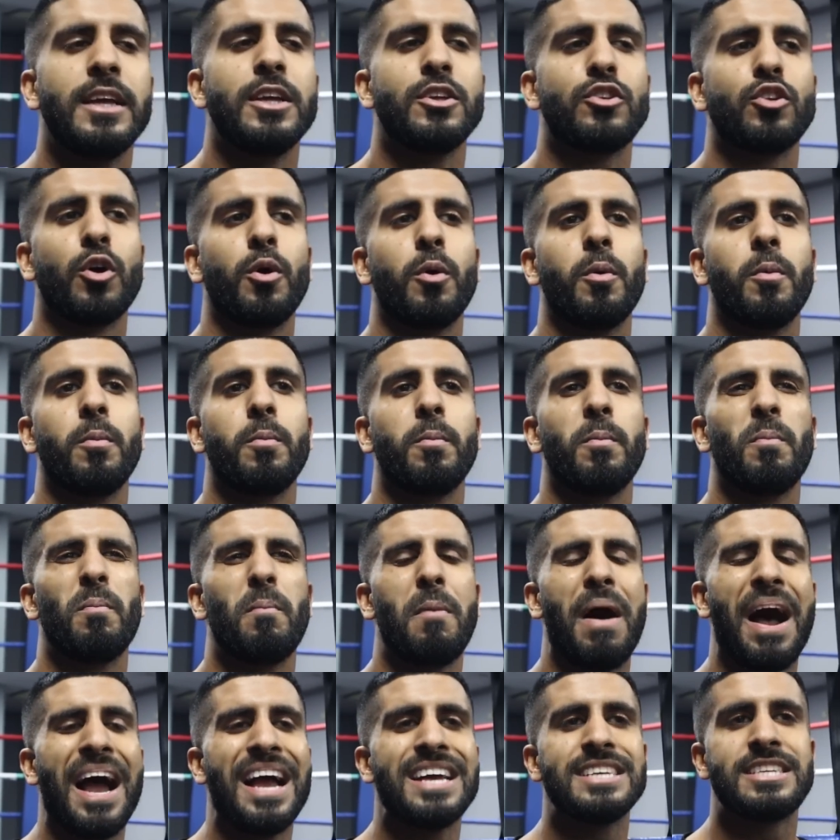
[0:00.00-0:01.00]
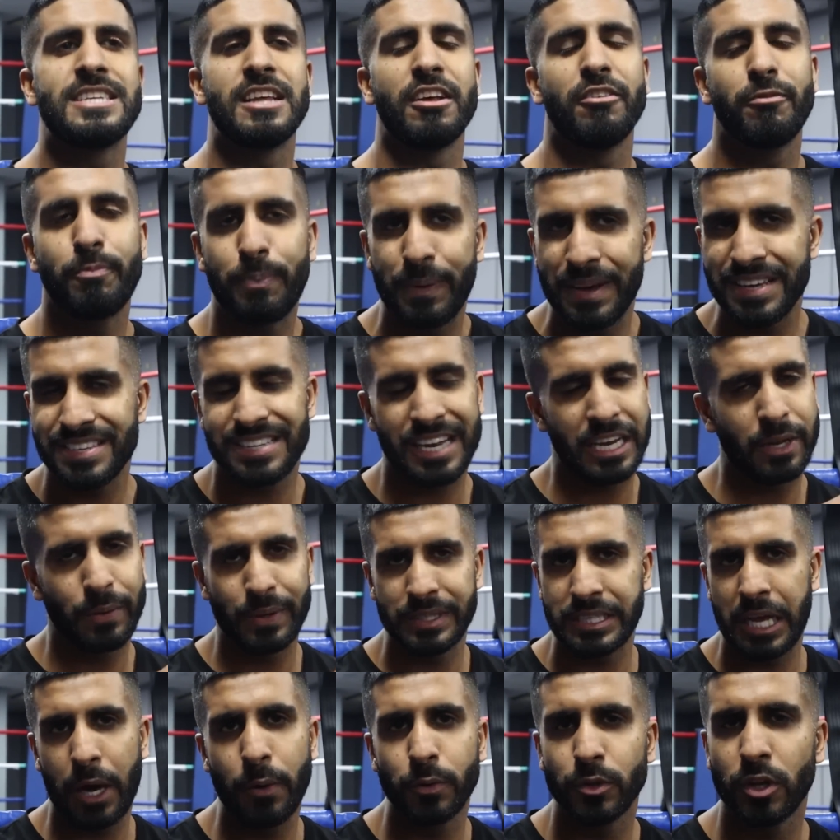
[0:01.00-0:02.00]
So myself personally,
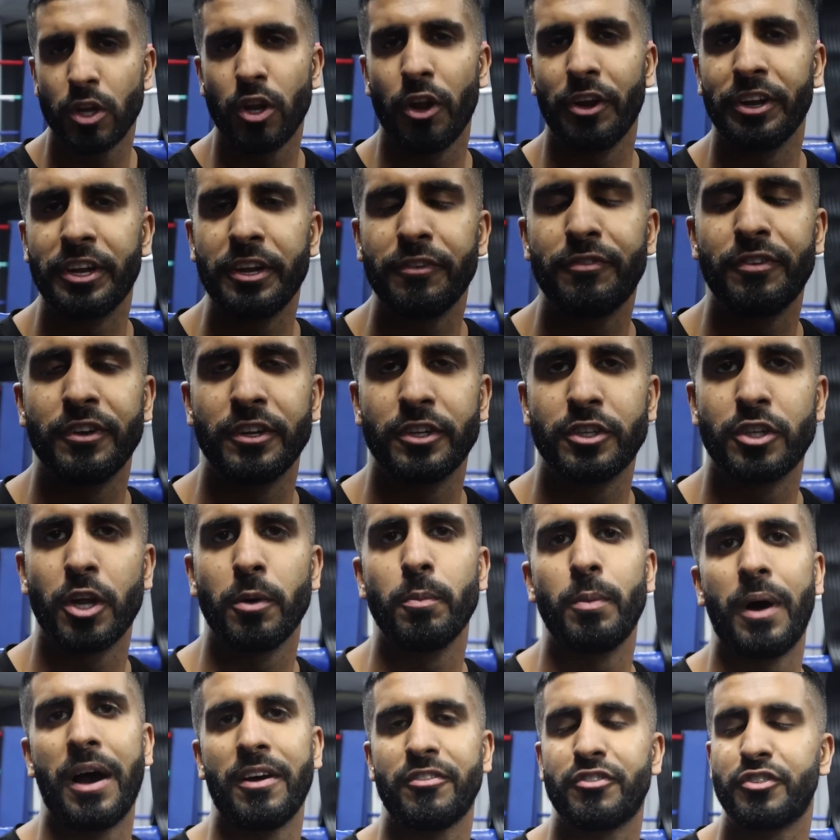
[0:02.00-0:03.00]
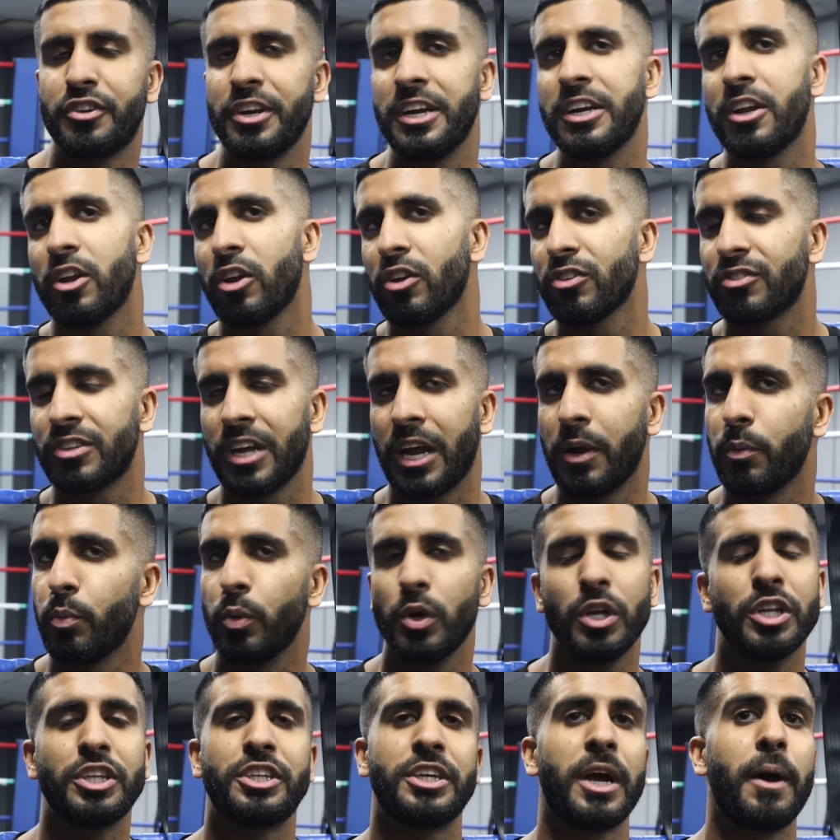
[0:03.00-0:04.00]
I was a lot different to Tom, but I've trained alongside
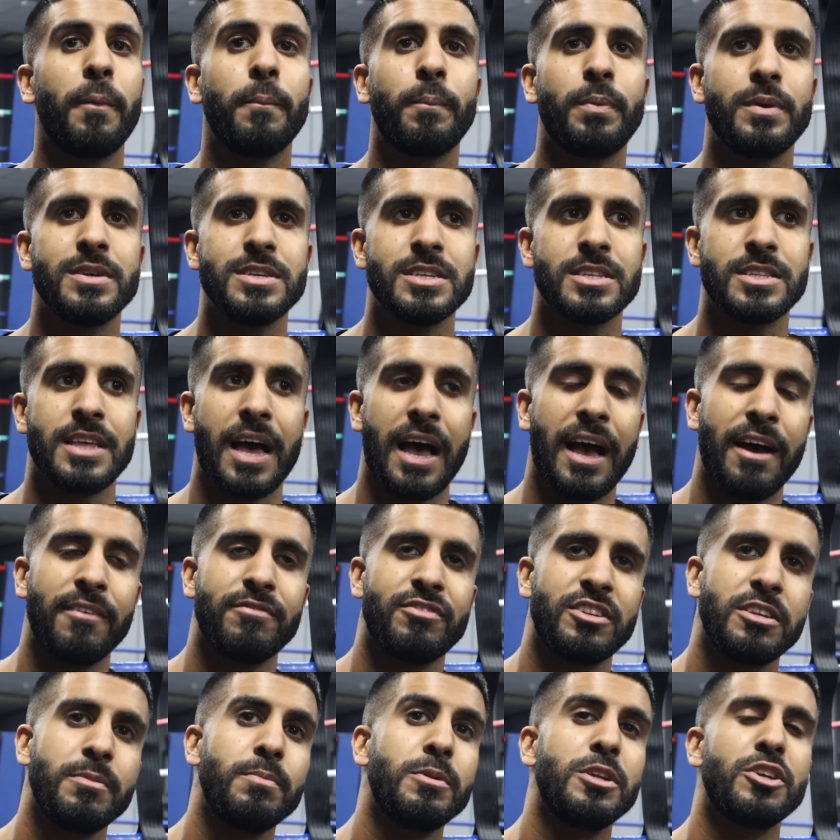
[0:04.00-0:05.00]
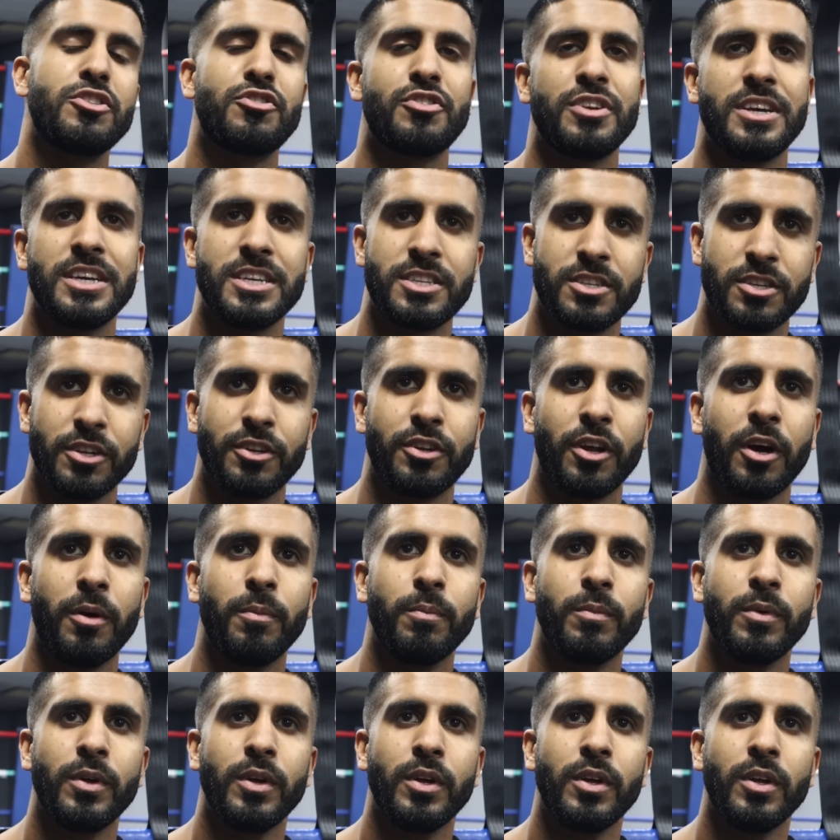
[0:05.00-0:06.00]
world champions that have similar traits to
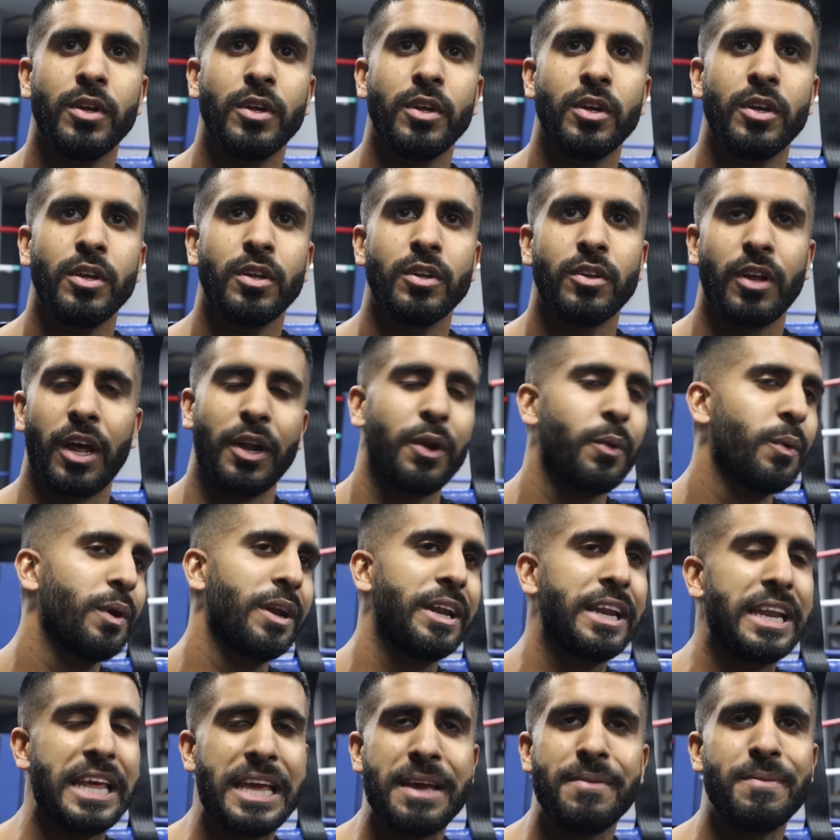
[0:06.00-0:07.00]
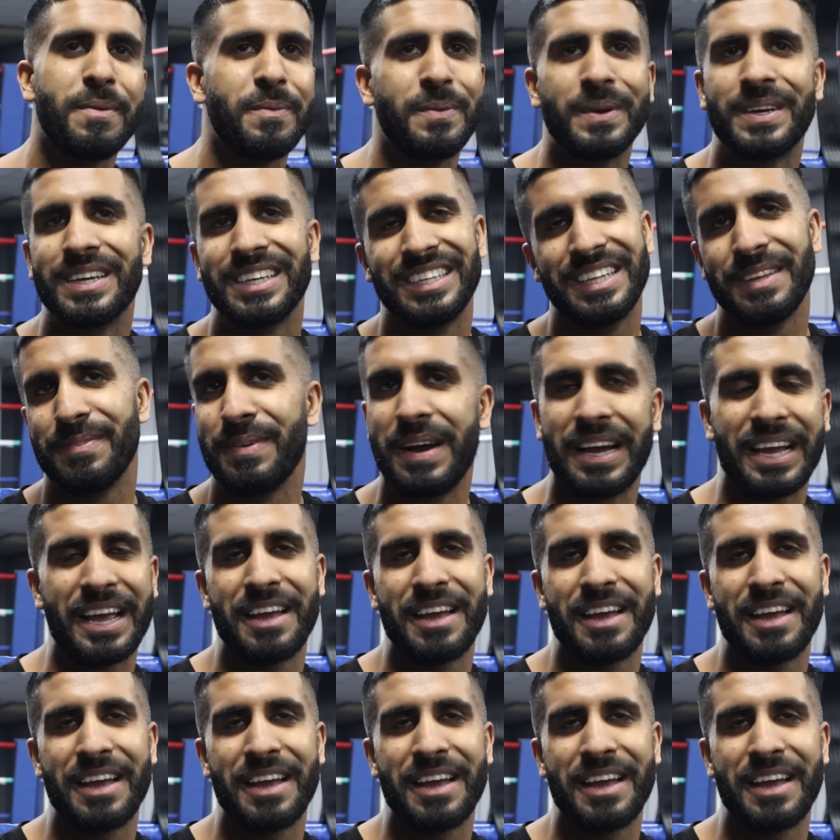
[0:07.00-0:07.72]
Tom. So I don't want to name them because they might